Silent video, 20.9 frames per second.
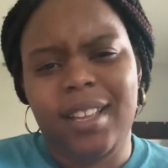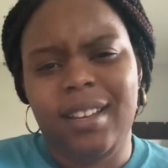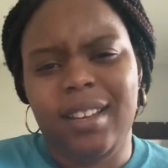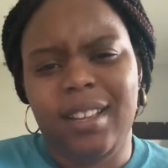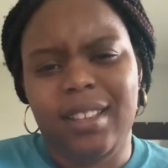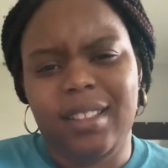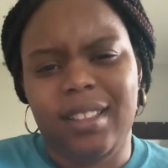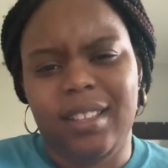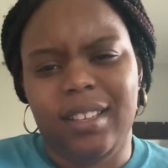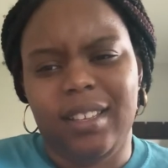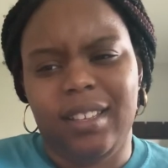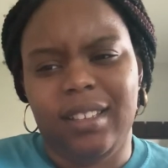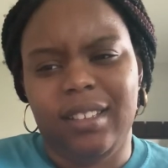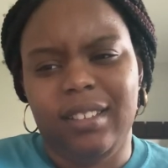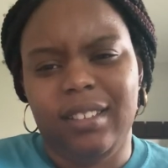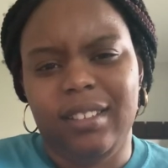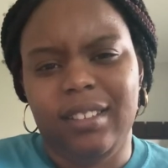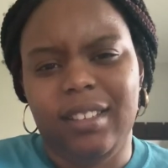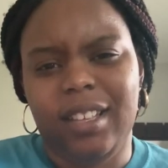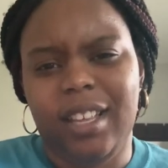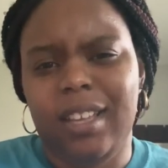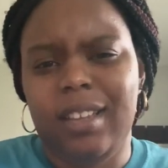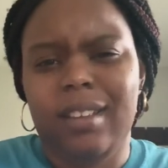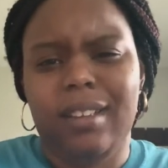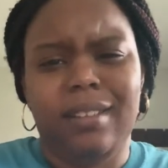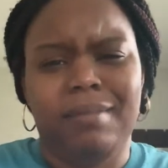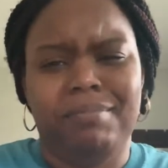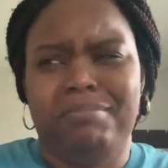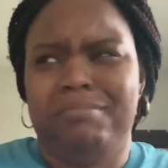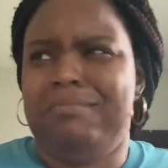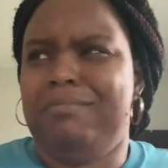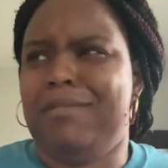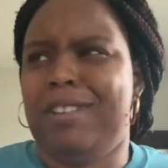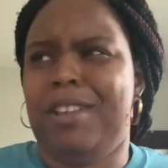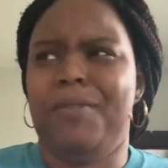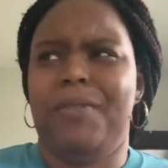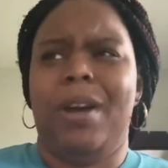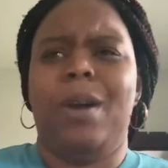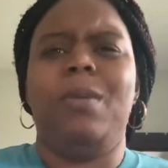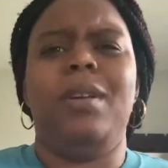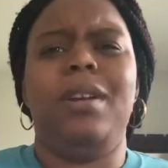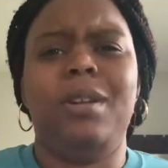nothing? Like, if
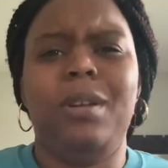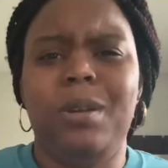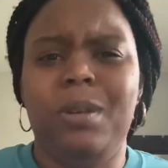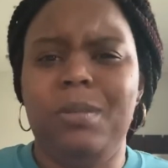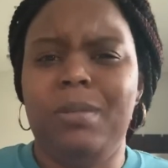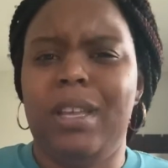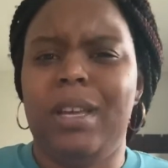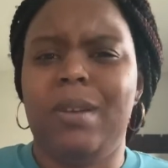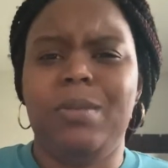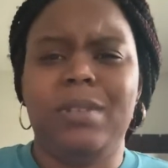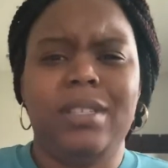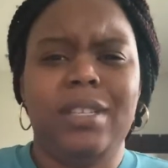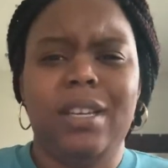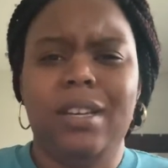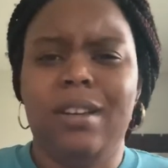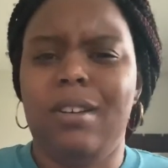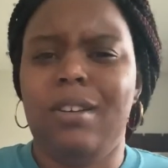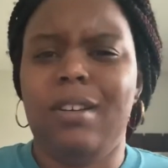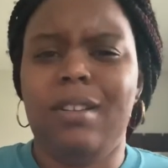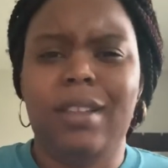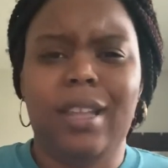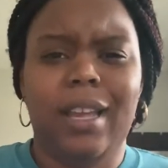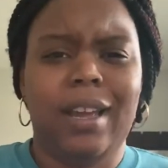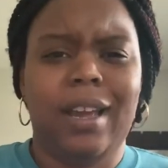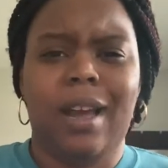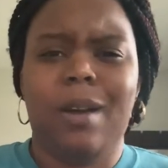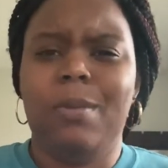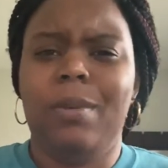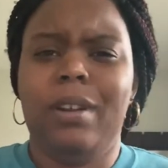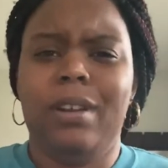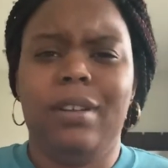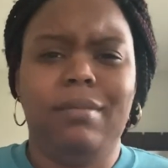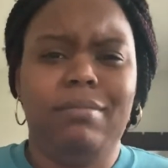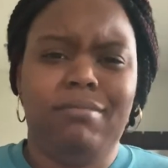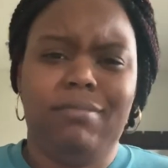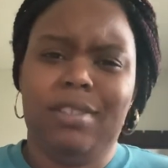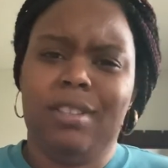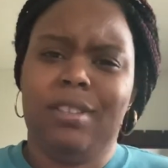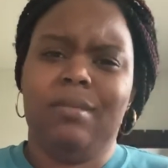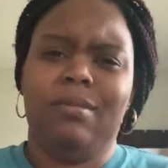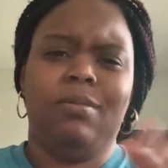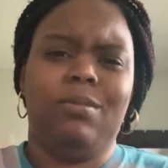I would have known that was it, girl, like,
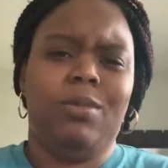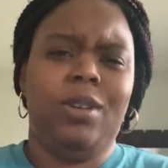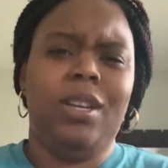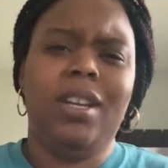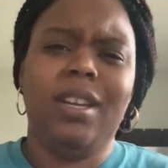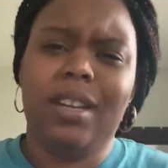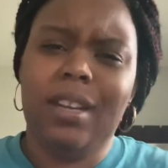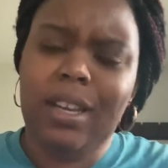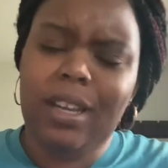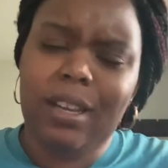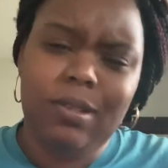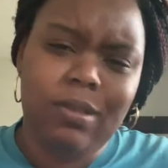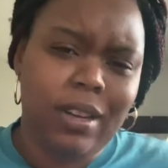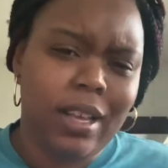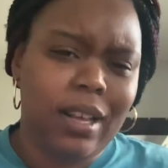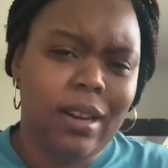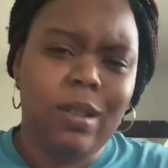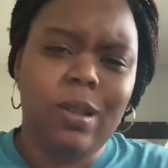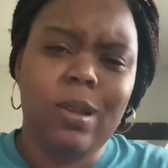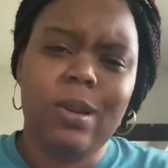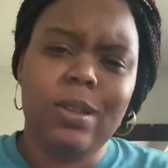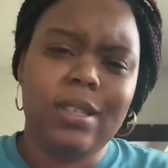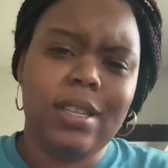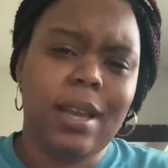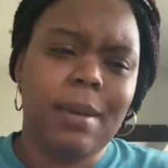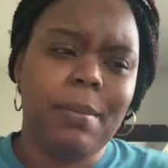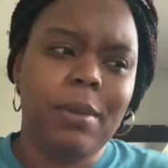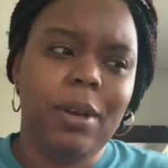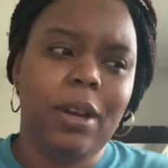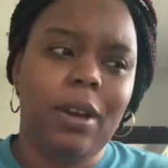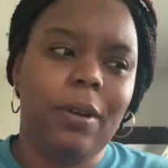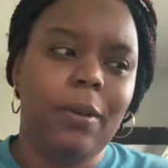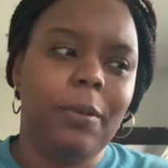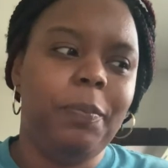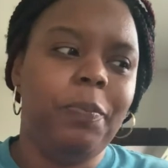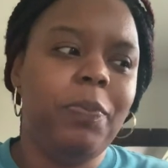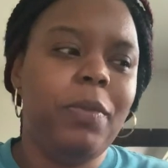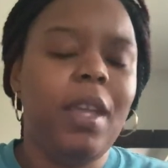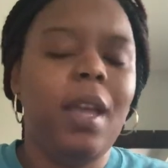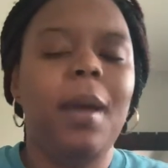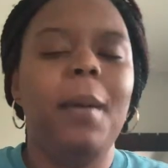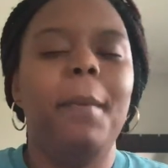we could have handled that a long time ago.
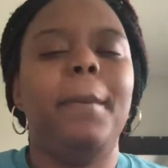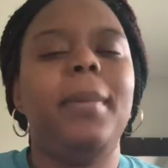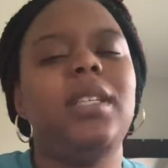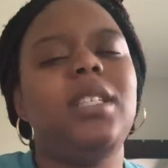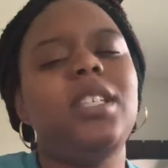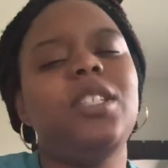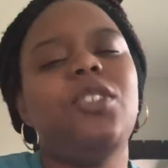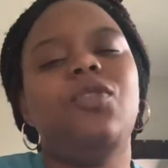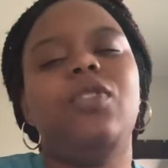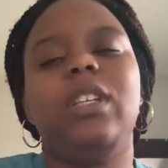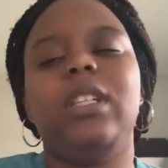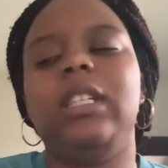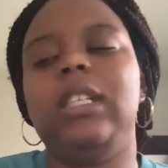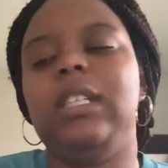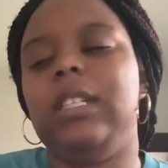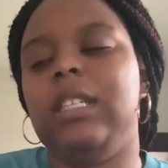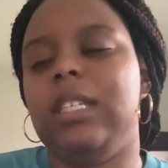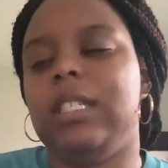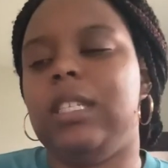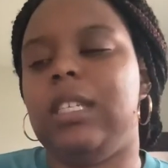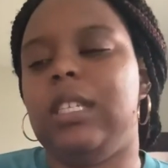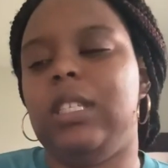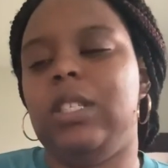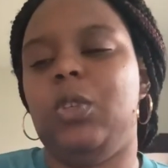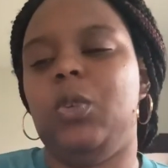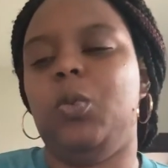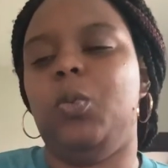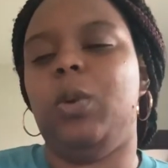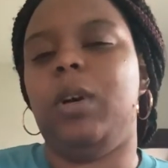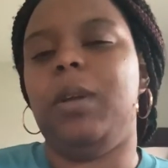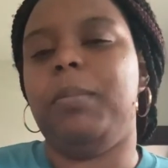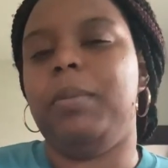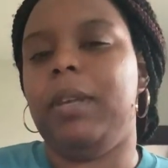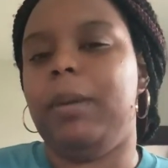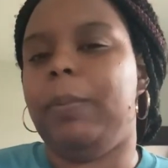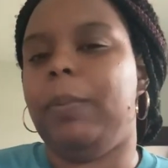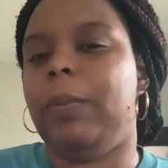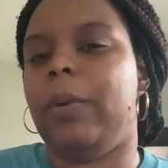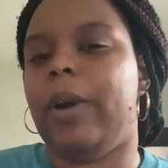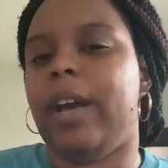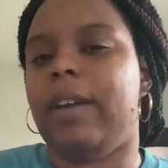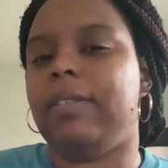But just really listen to what
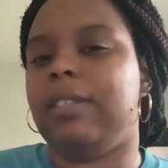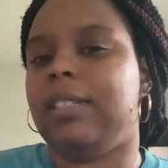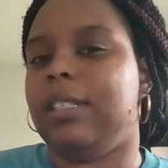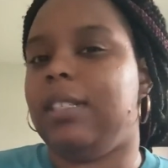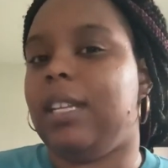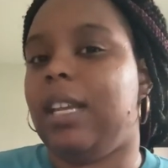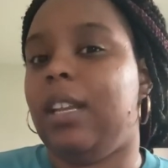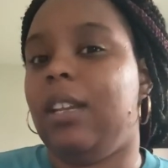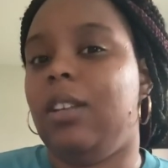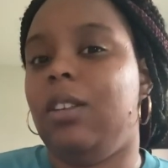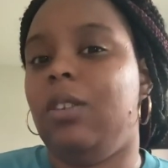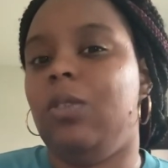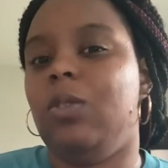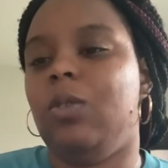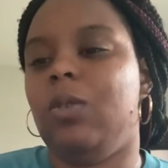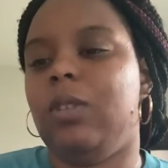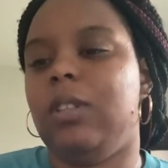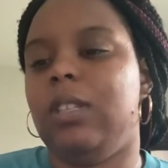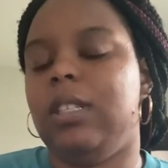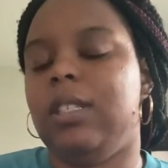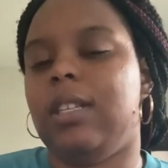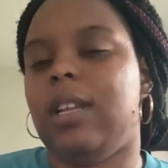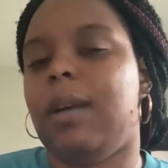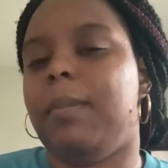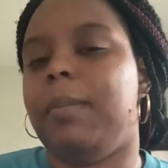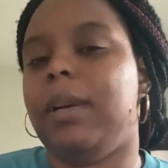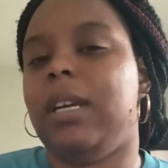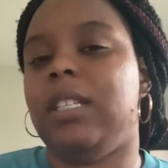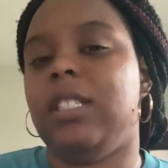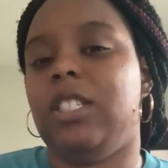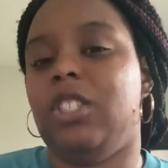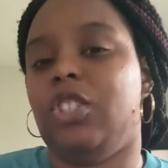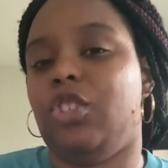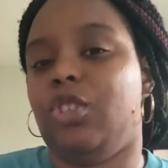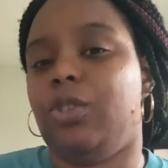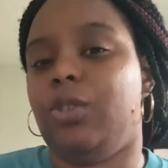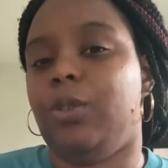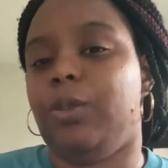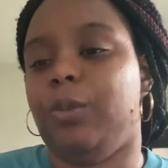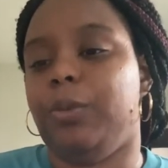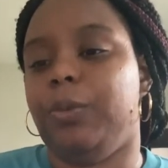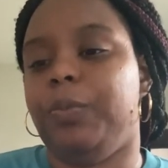people have to say to you during this time, because it's
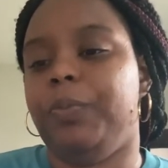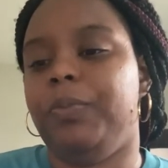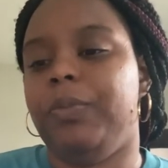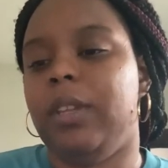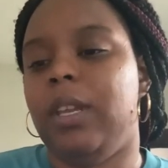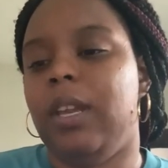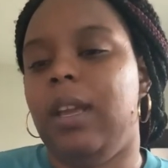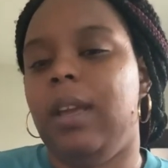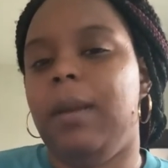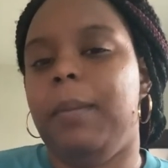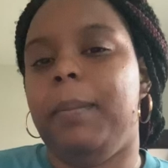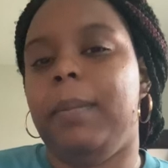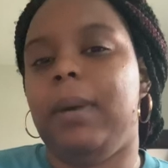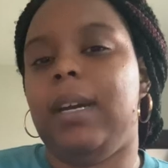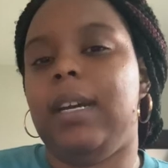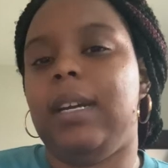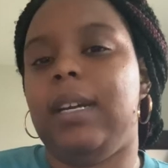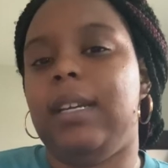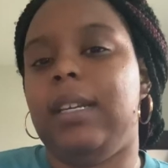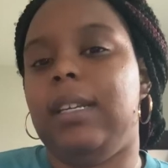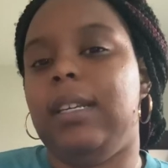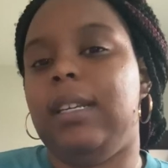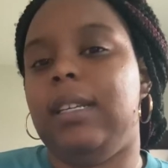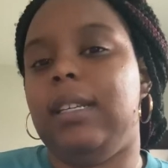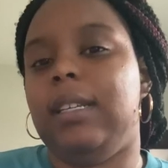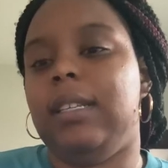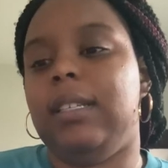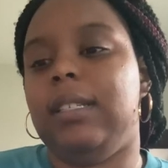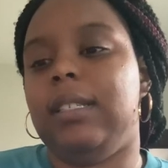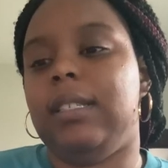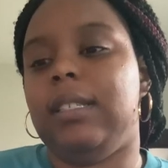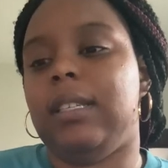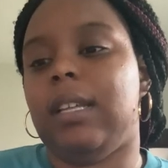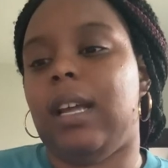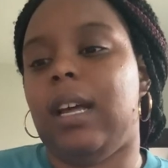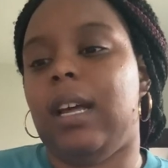true. Because